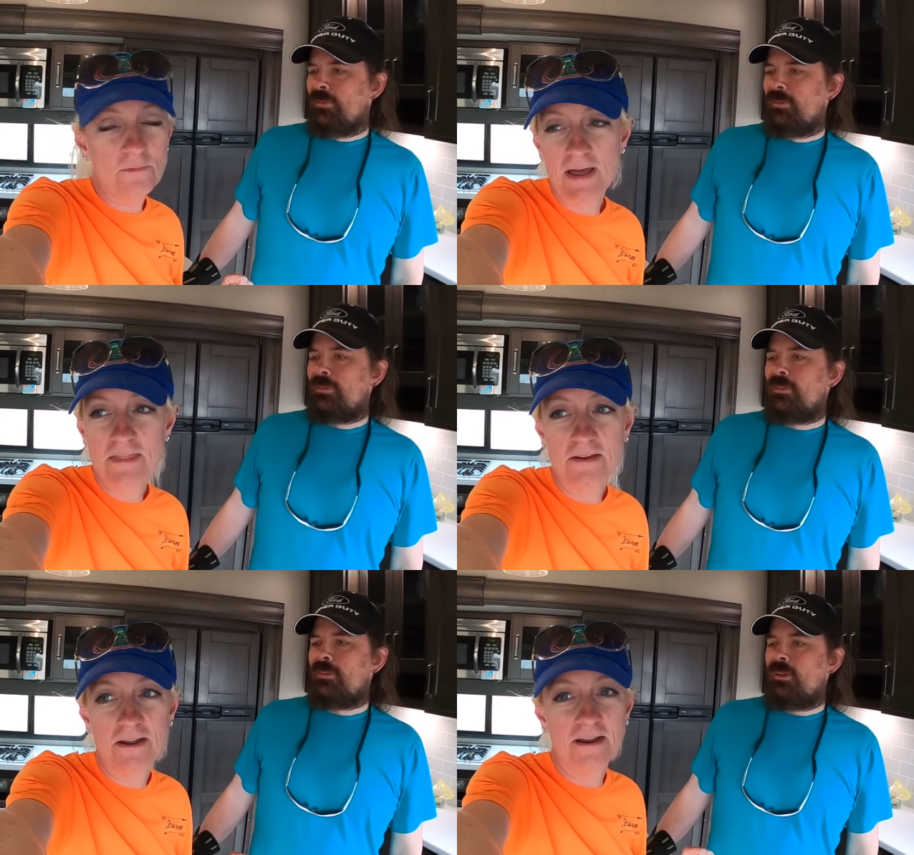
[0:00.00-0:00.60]
Speaker 1: the
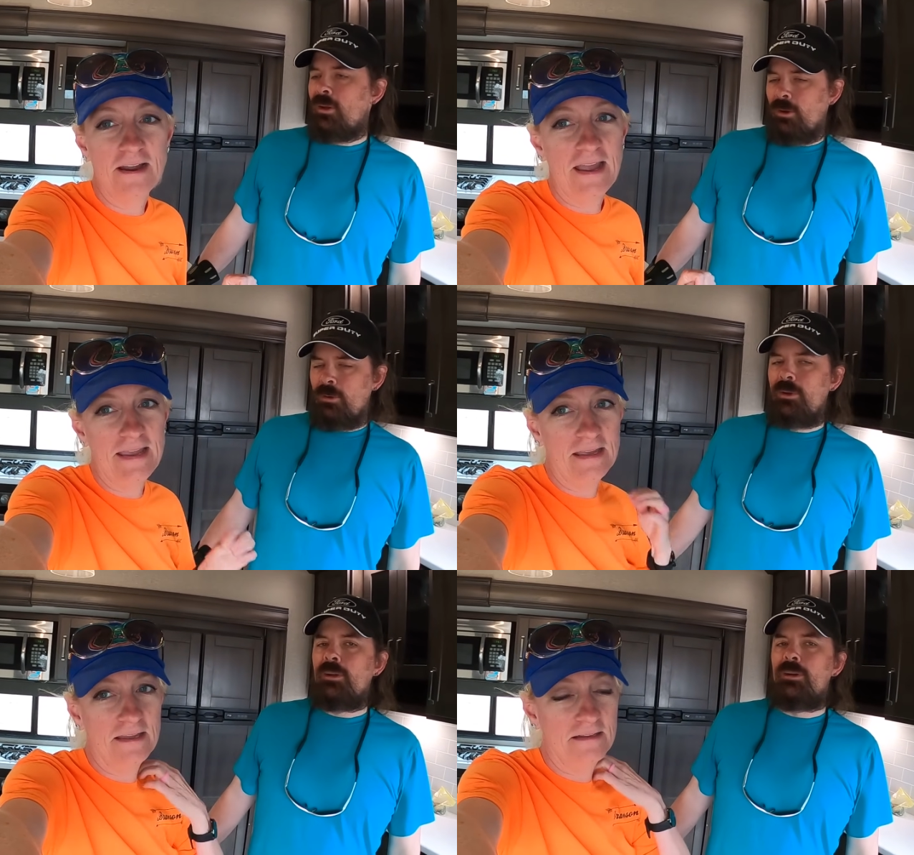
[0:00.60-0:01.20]
weather. Oh,
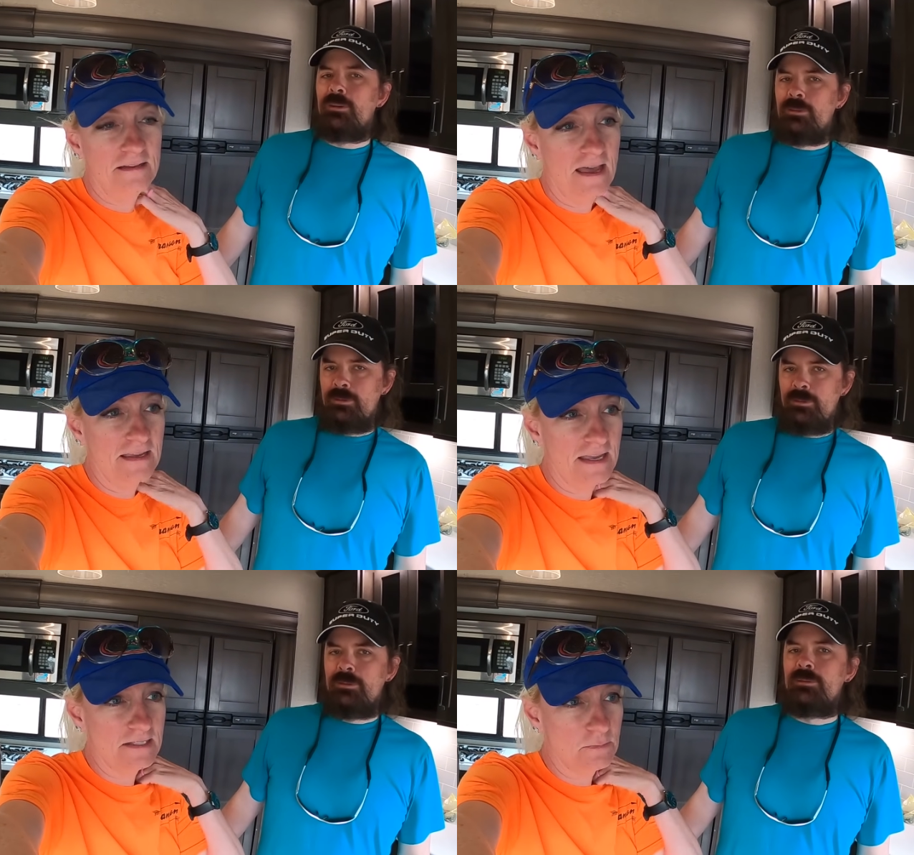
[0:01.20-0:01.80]
and yeah.
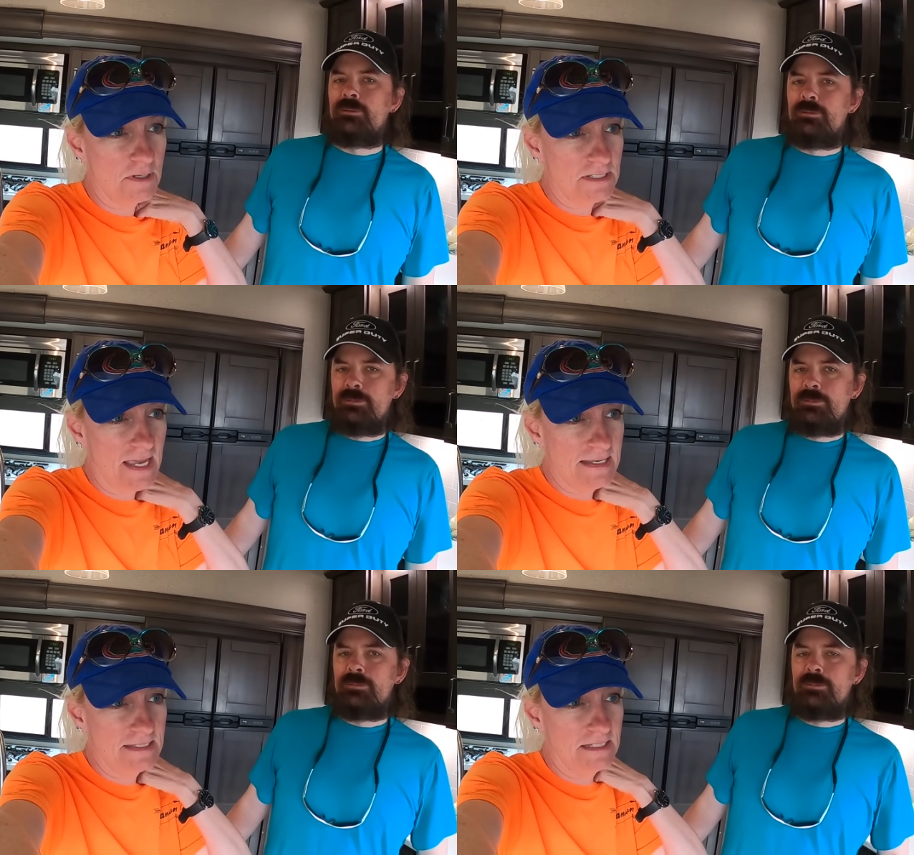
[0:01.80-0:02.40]
I guess worst
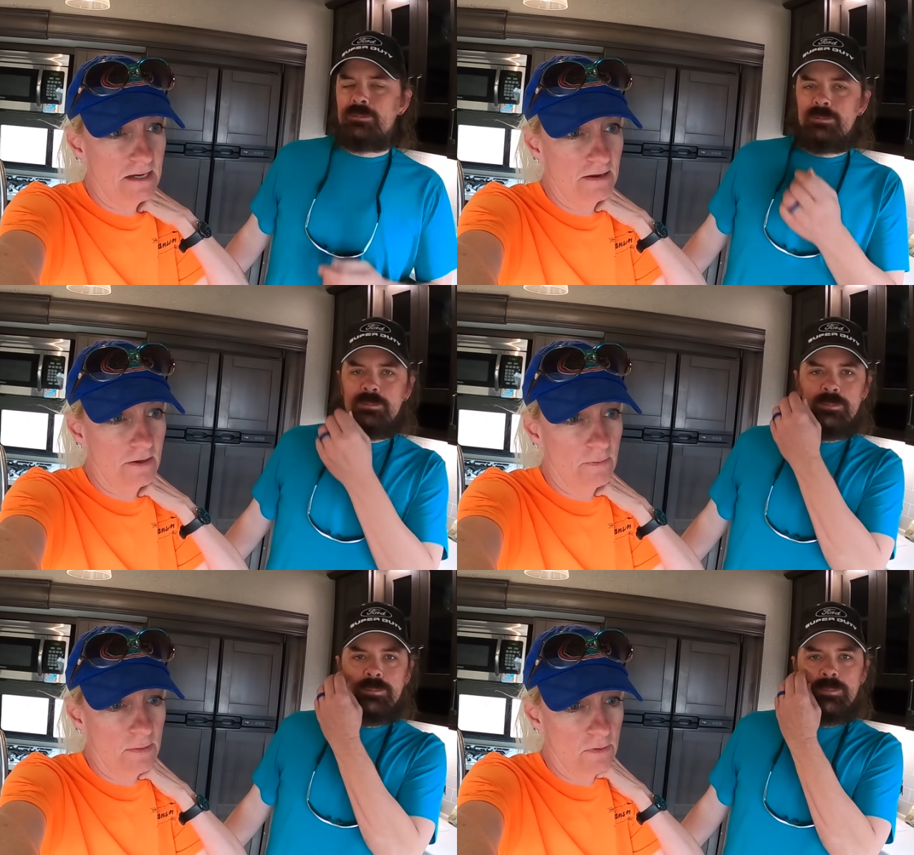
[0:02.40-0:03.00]
case
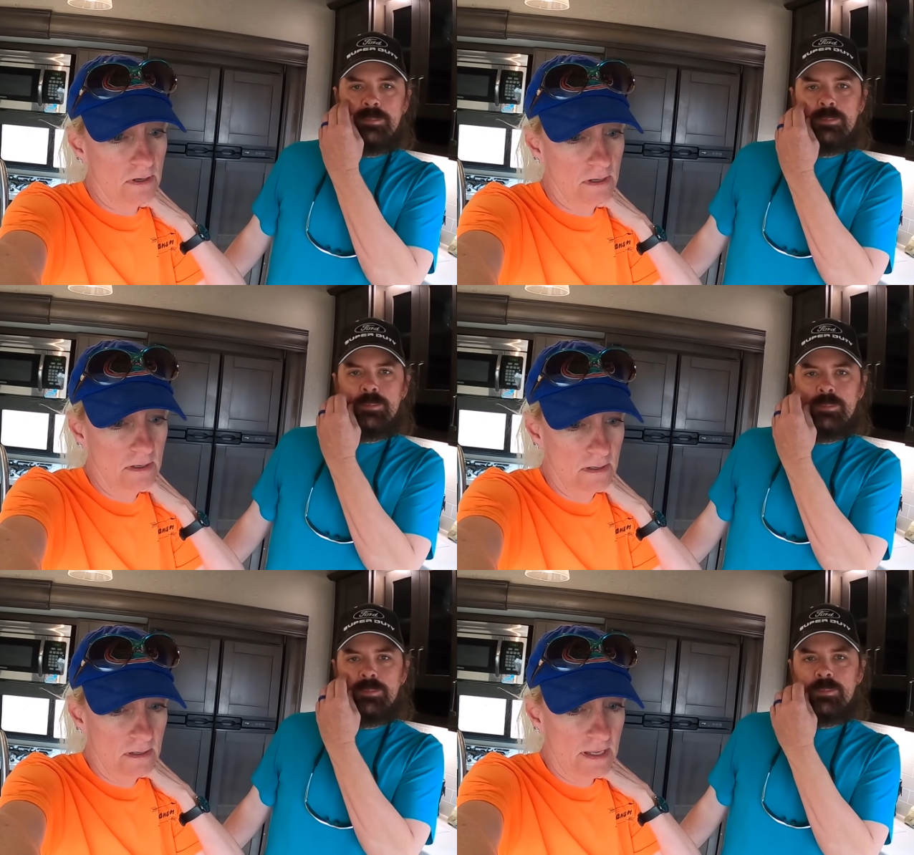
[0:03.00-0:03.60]
scenario, we were,
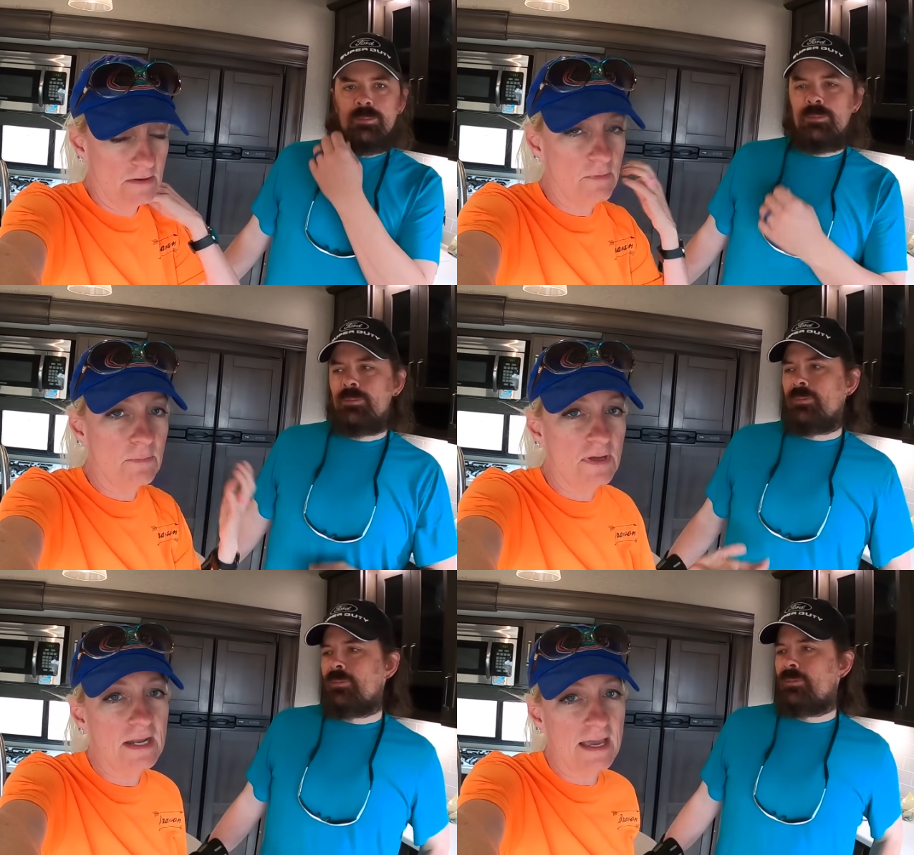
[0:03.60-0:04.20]
if
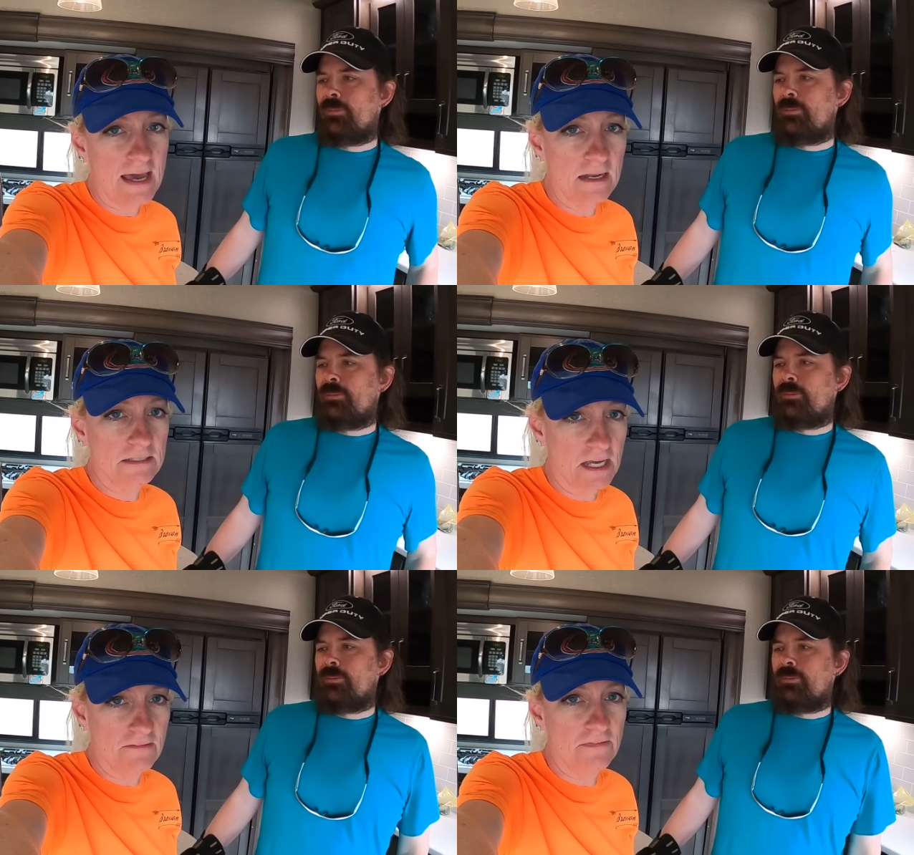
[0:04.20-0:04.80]
we would have got
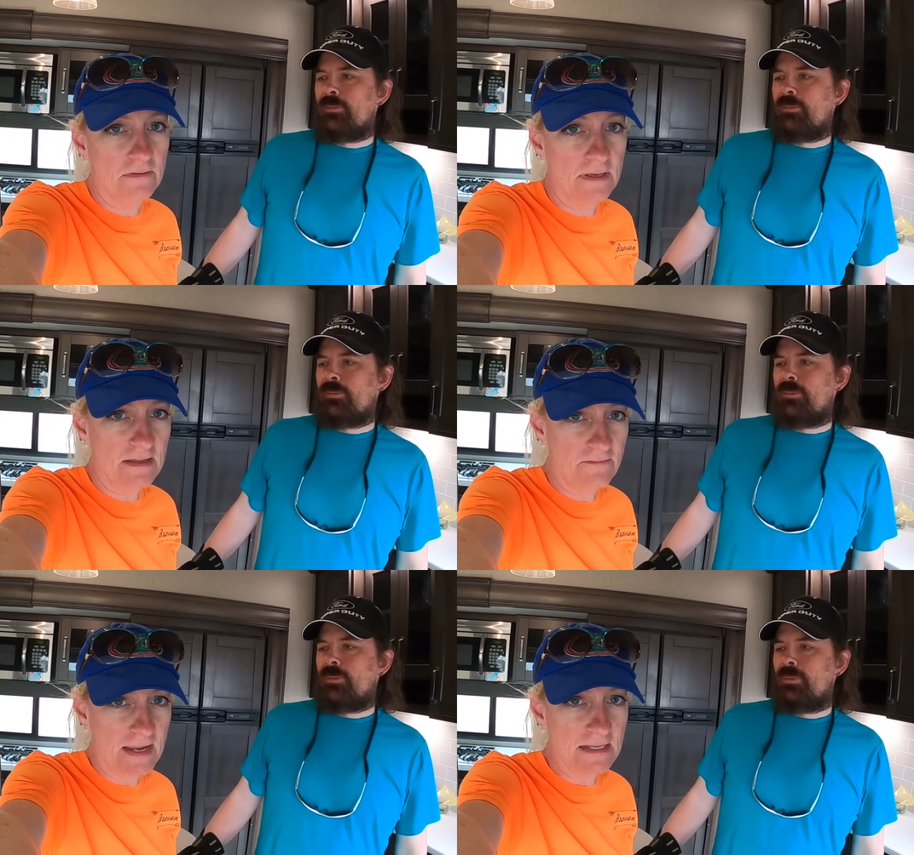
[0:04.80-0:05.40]
enough
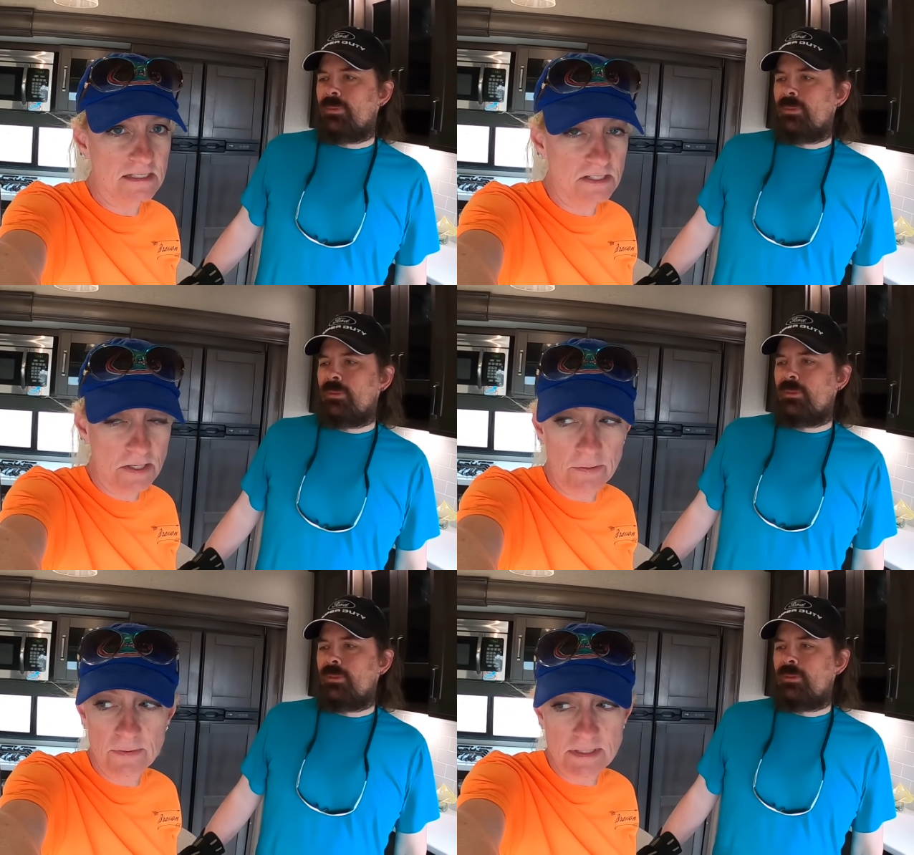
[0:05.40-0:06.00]
advance
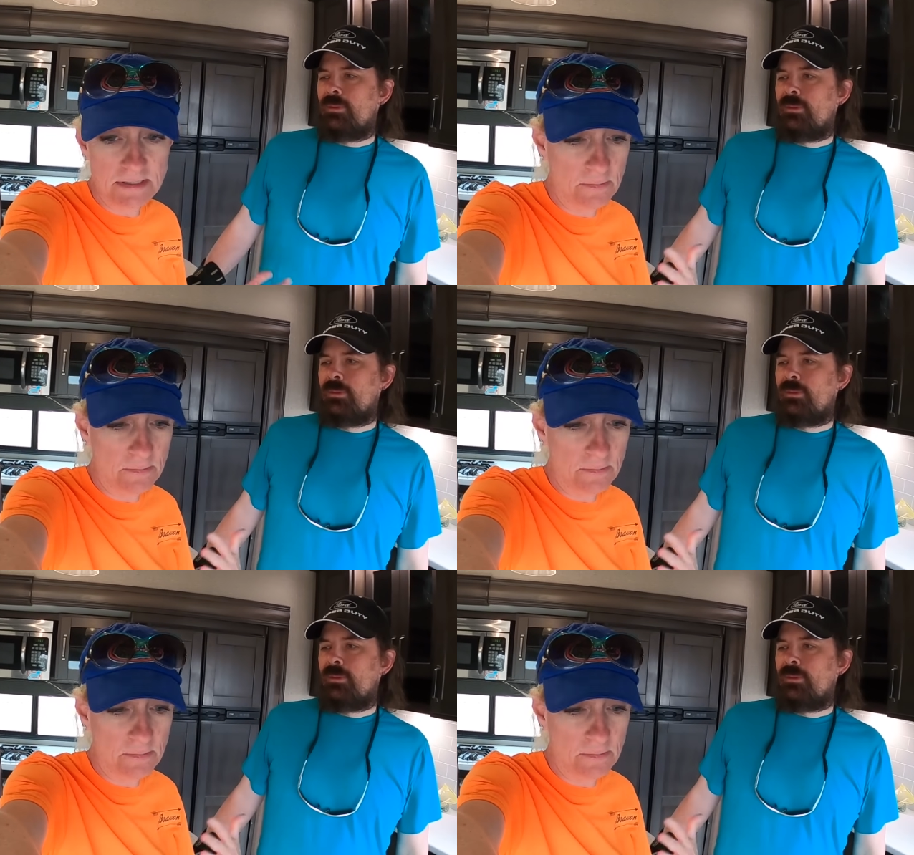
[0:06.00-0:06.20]
notice,